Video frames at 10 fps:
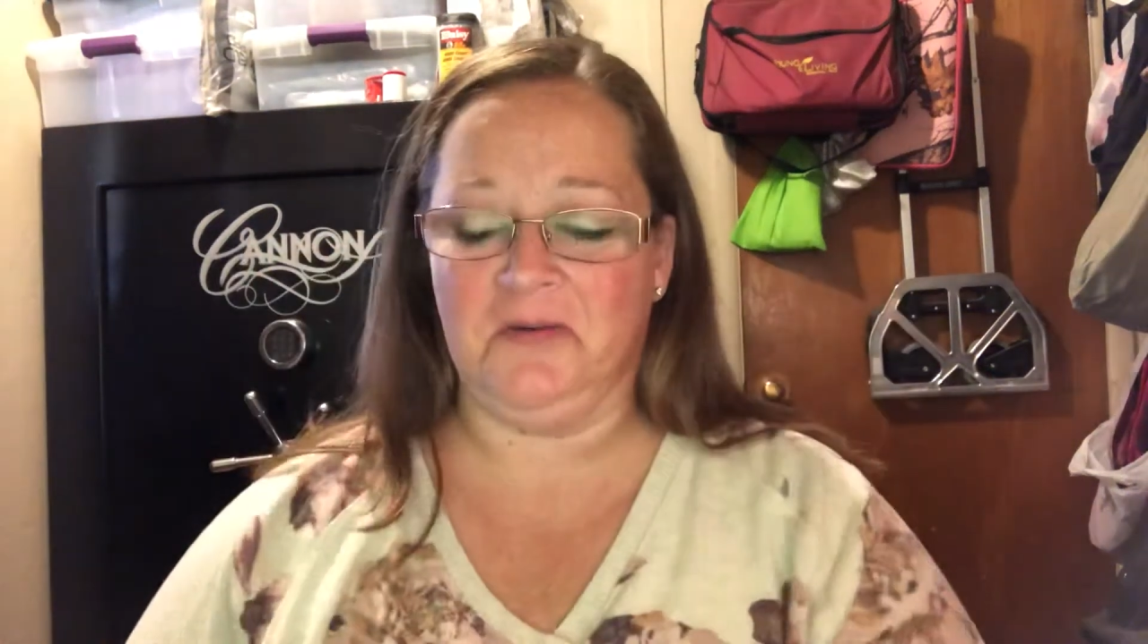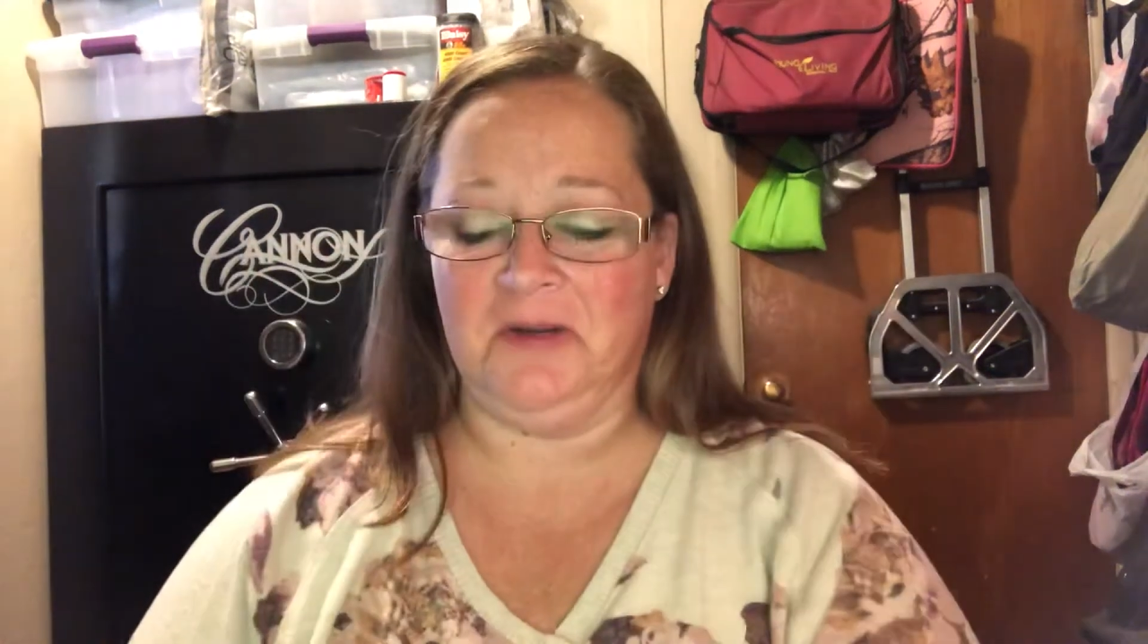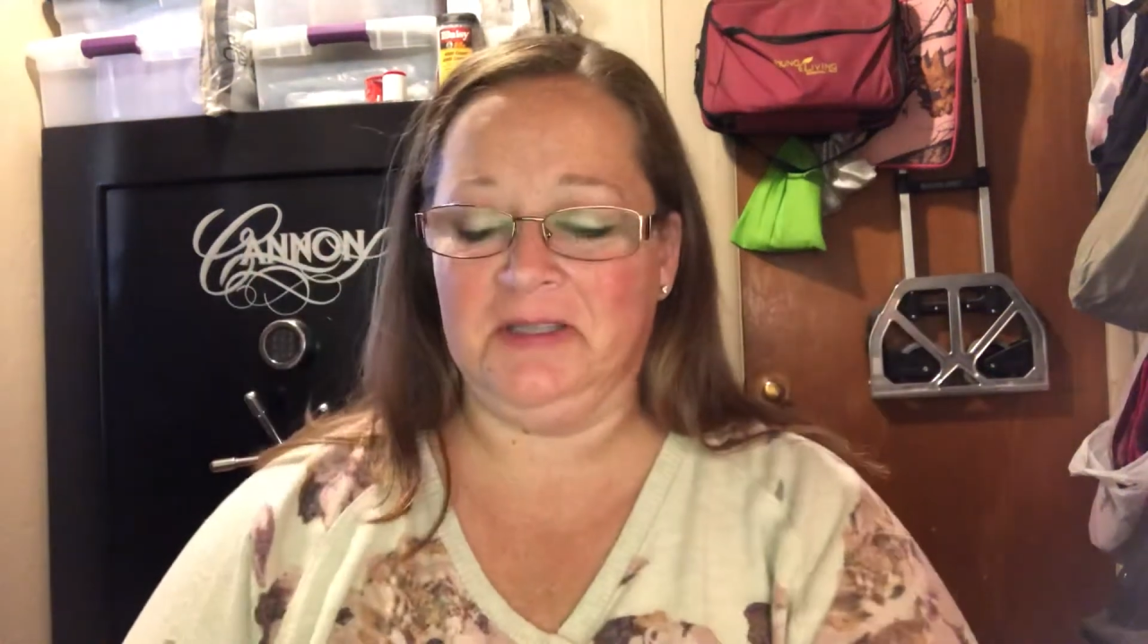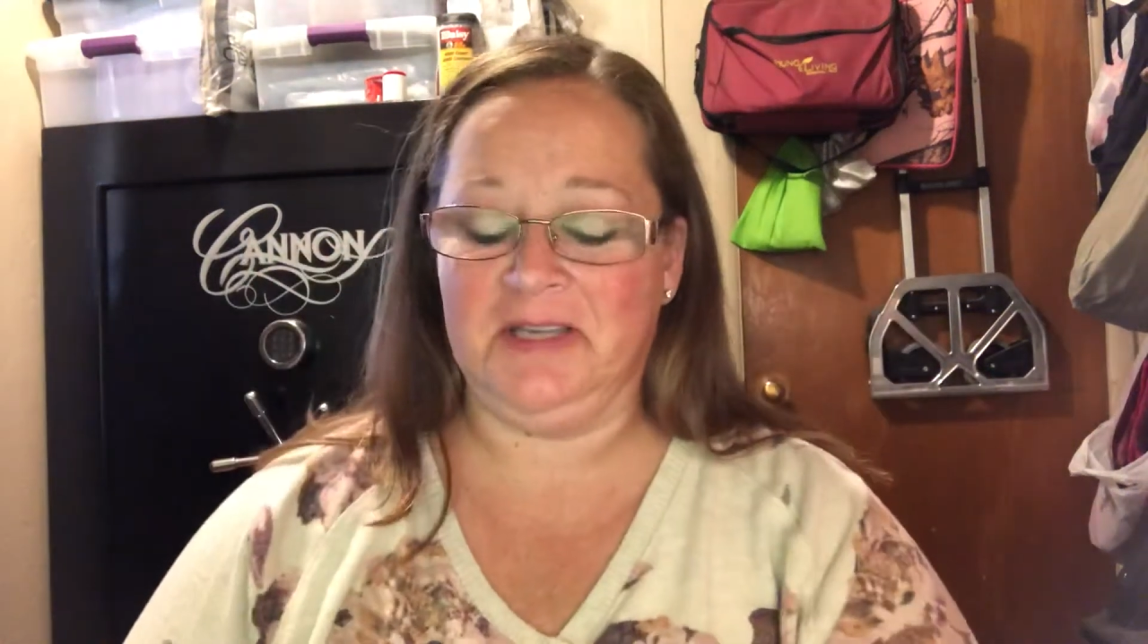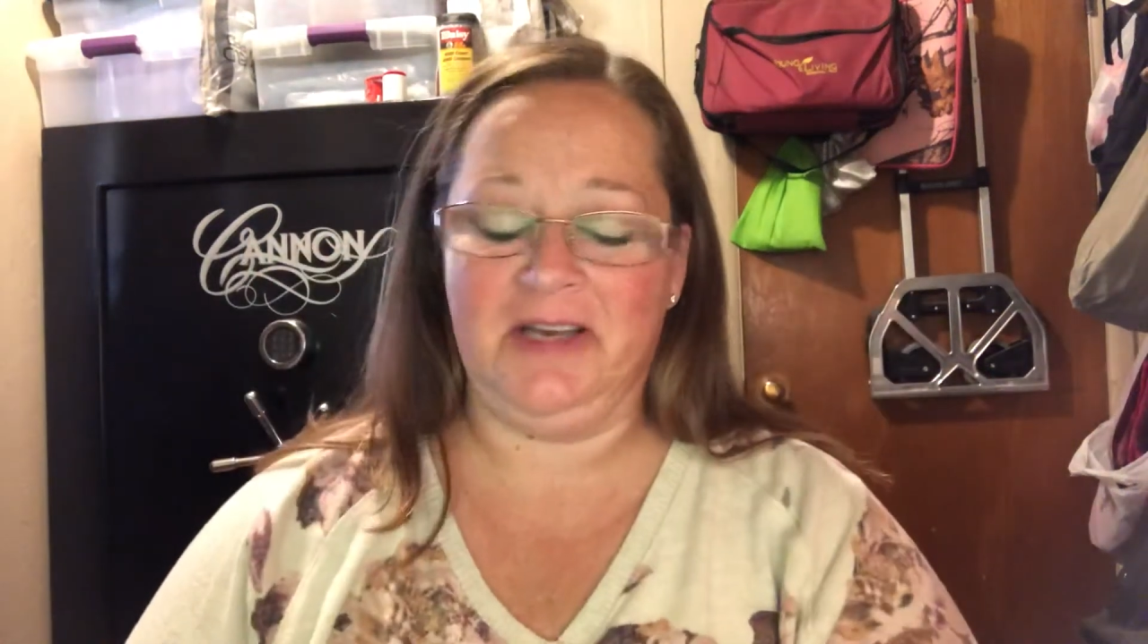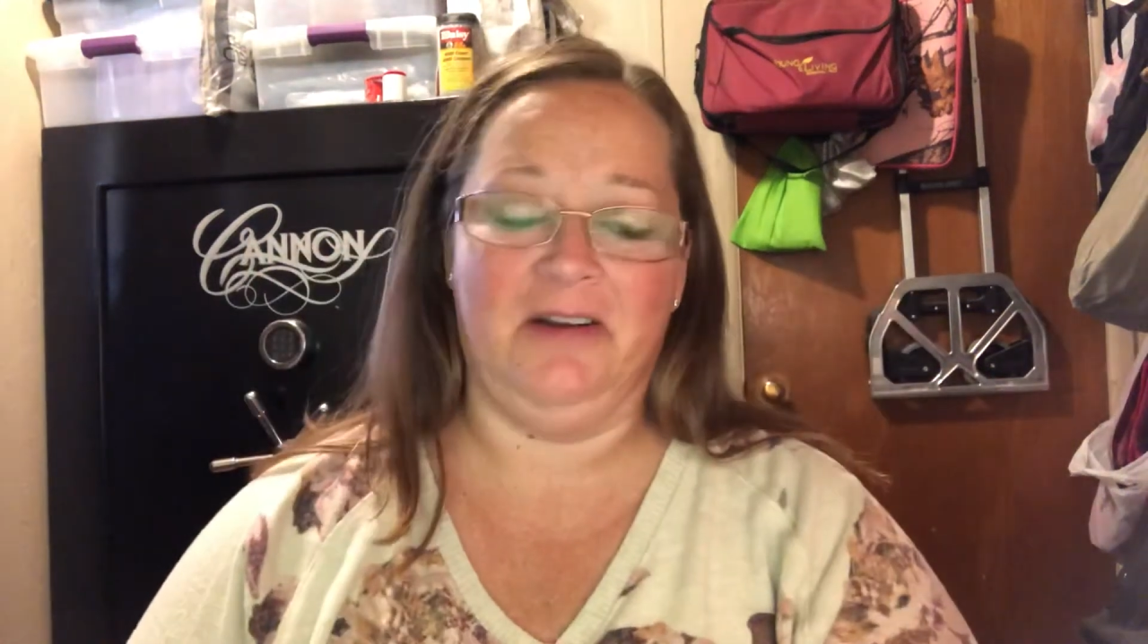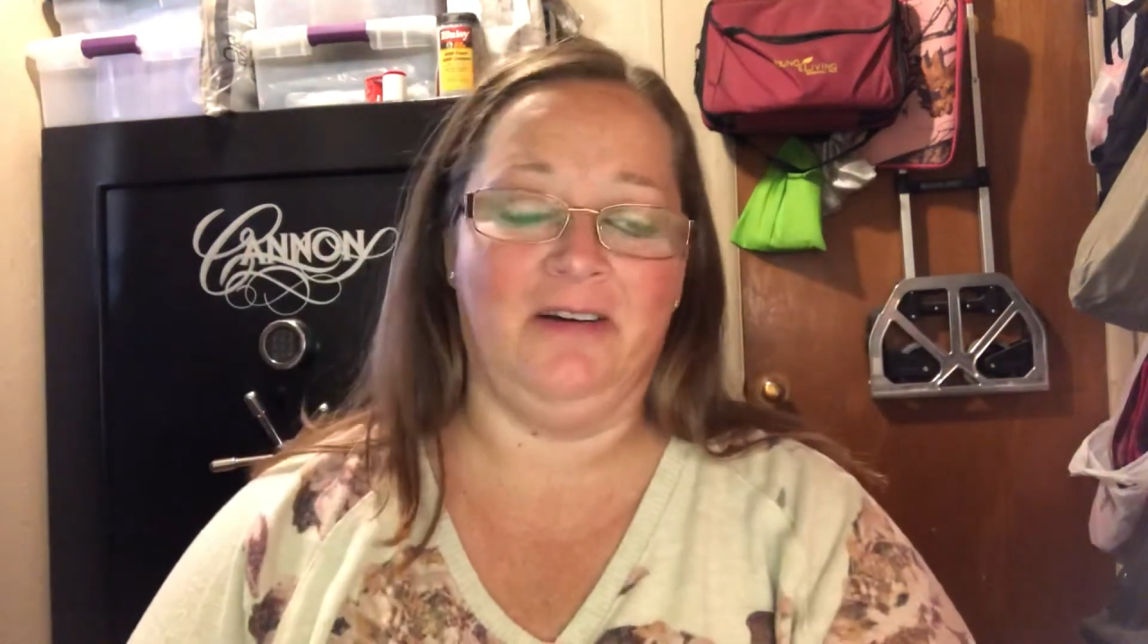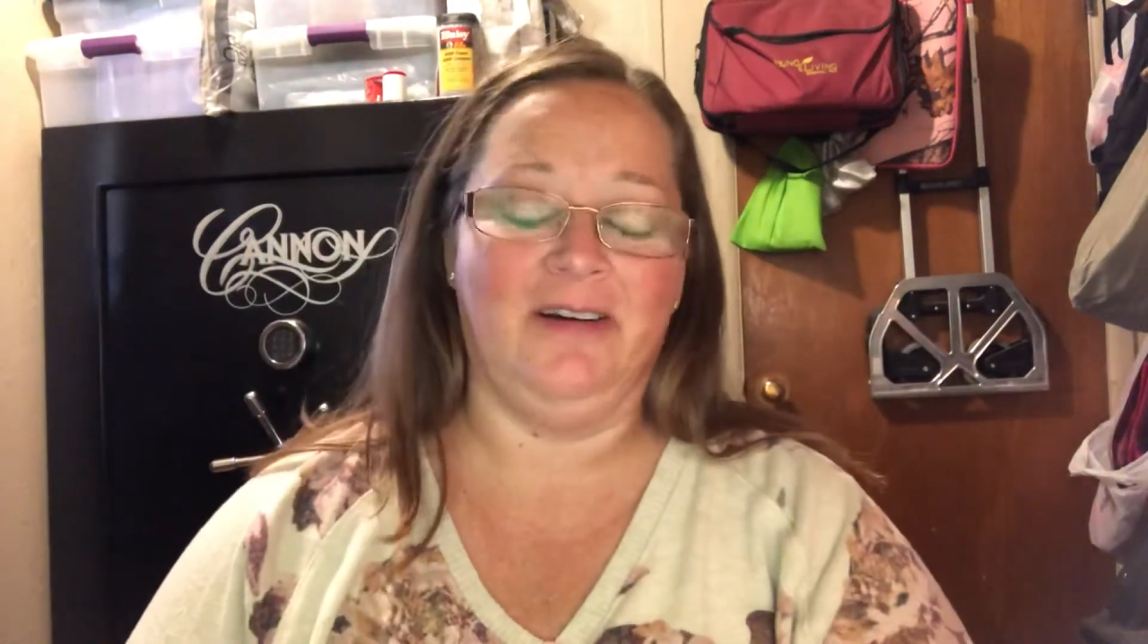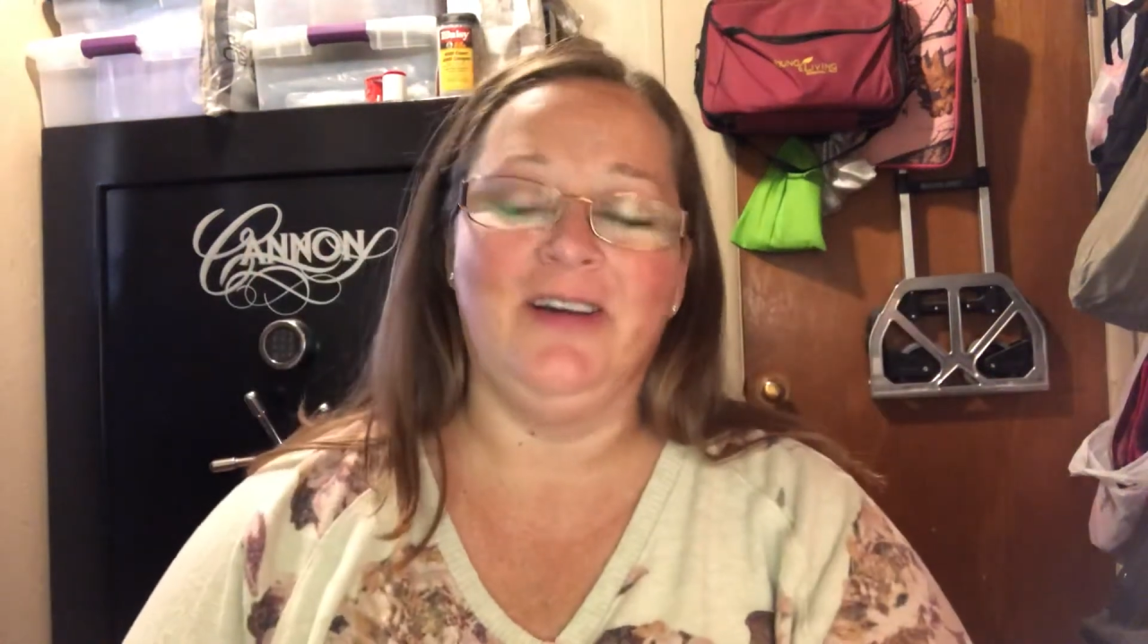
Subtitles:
Oily here.